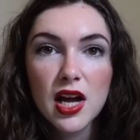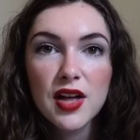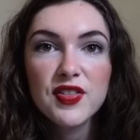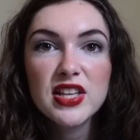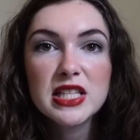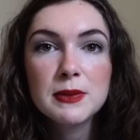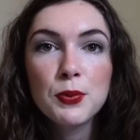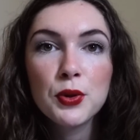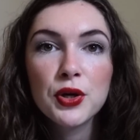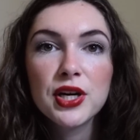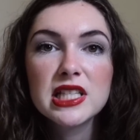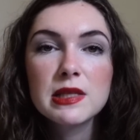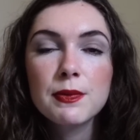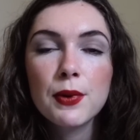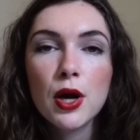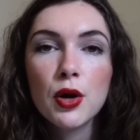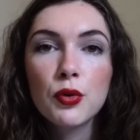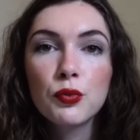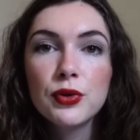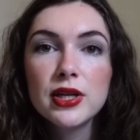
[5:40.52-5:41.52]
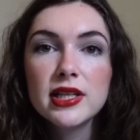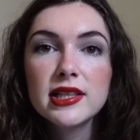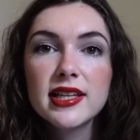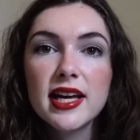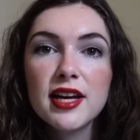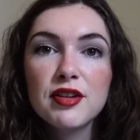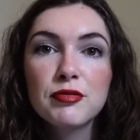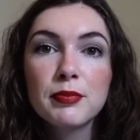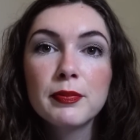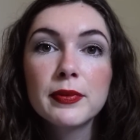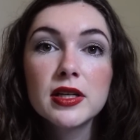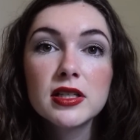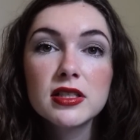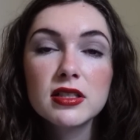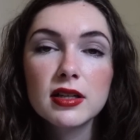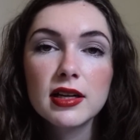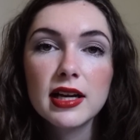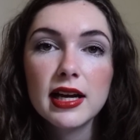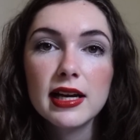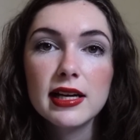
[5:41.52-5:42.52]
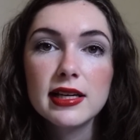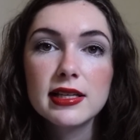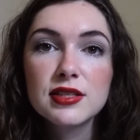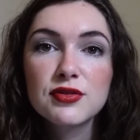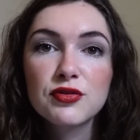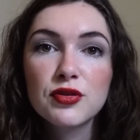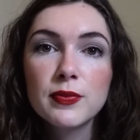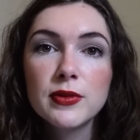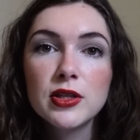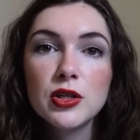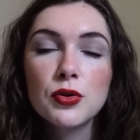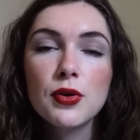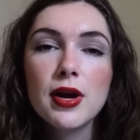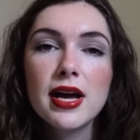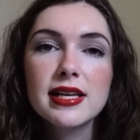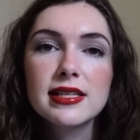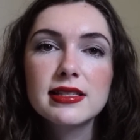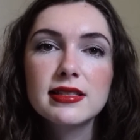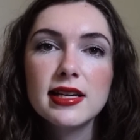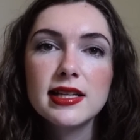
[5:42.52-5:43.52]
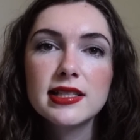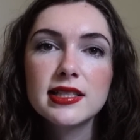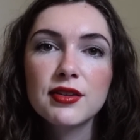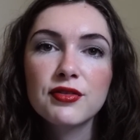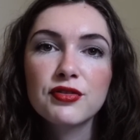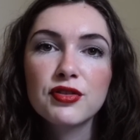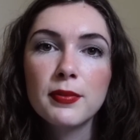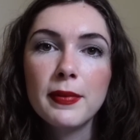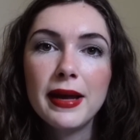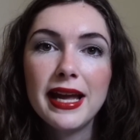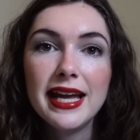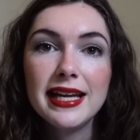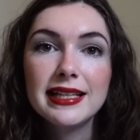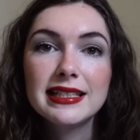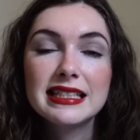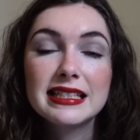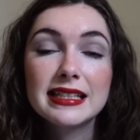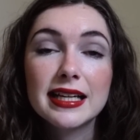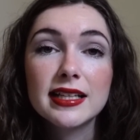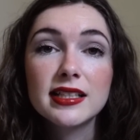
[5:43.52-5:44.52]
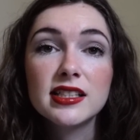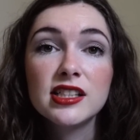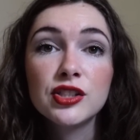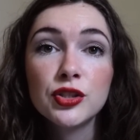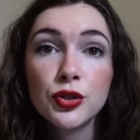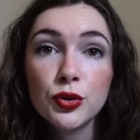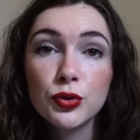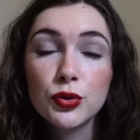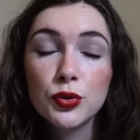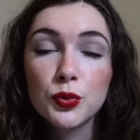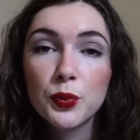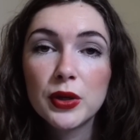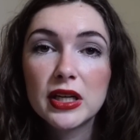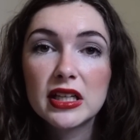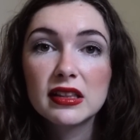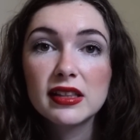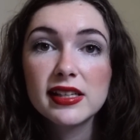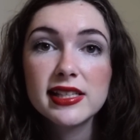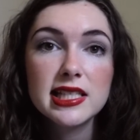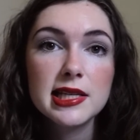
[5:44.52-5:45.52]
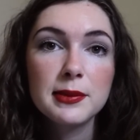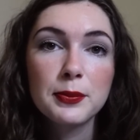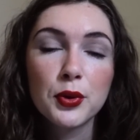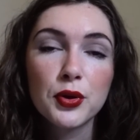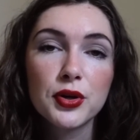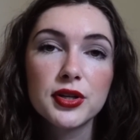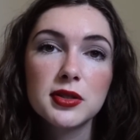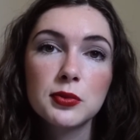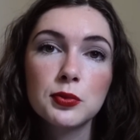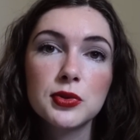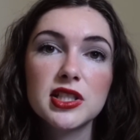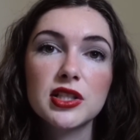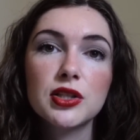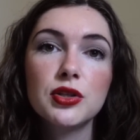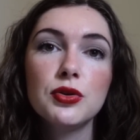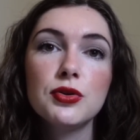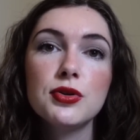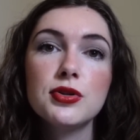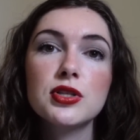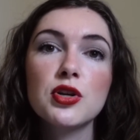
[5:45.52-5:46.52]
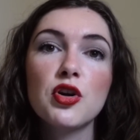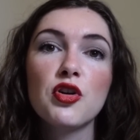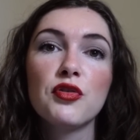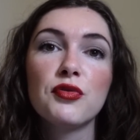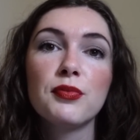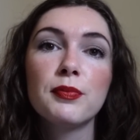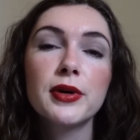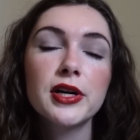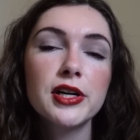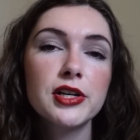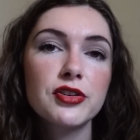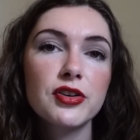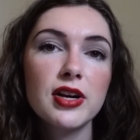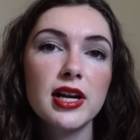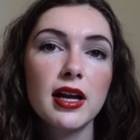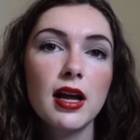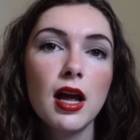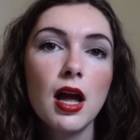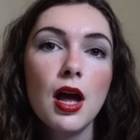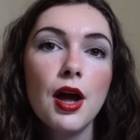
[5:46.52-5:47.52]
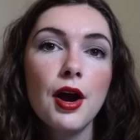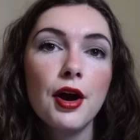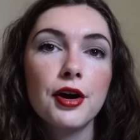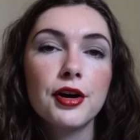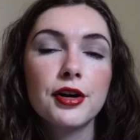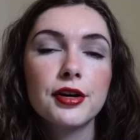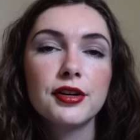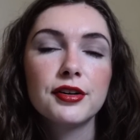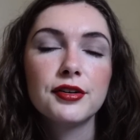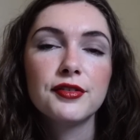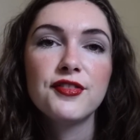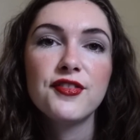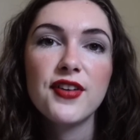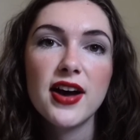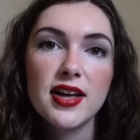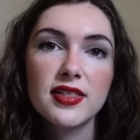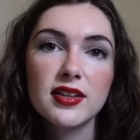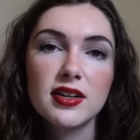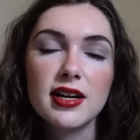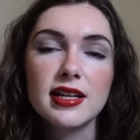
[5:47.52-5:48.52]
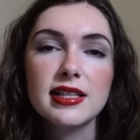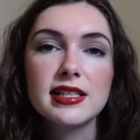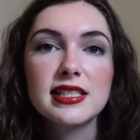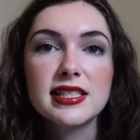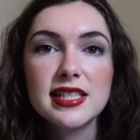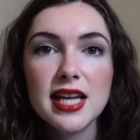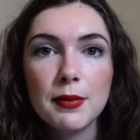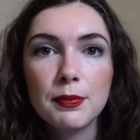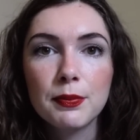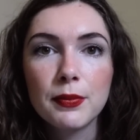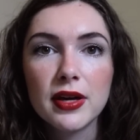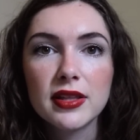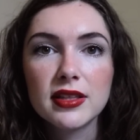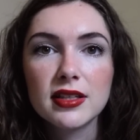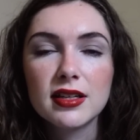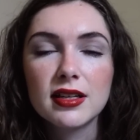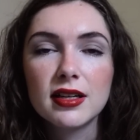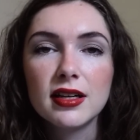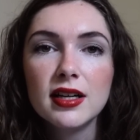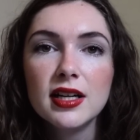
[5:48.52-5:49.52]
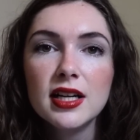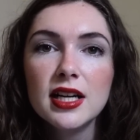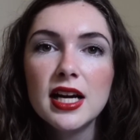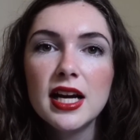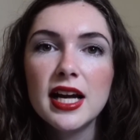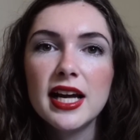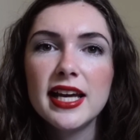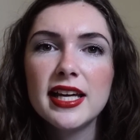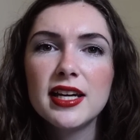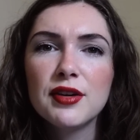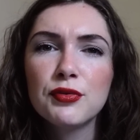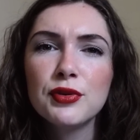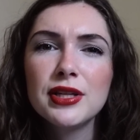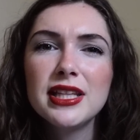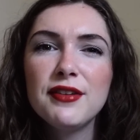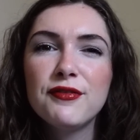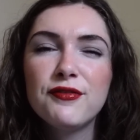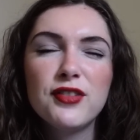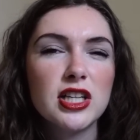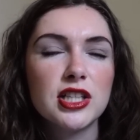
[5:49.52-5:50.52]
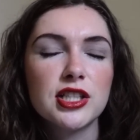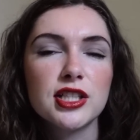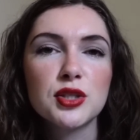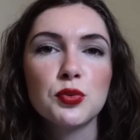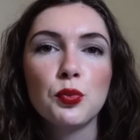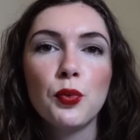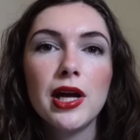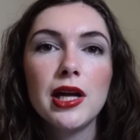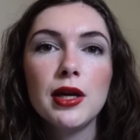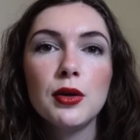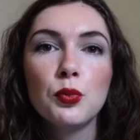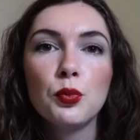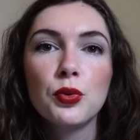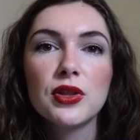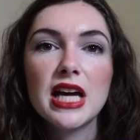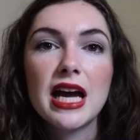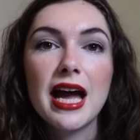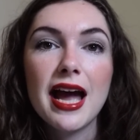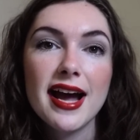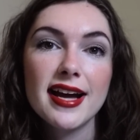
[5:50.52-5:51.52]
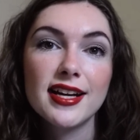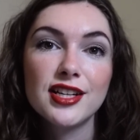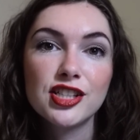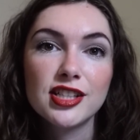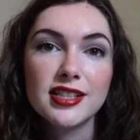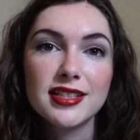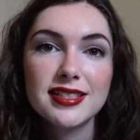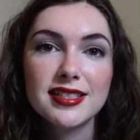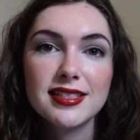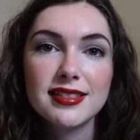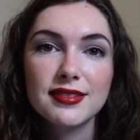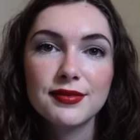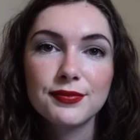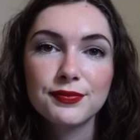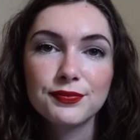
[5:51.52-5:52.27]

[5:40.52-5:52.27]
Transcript: This book is about a real-life murder case from the US dating from 1892, where Lizzie Borden was accused of murdering her father and stepmother in a really vicious way with a hatchet.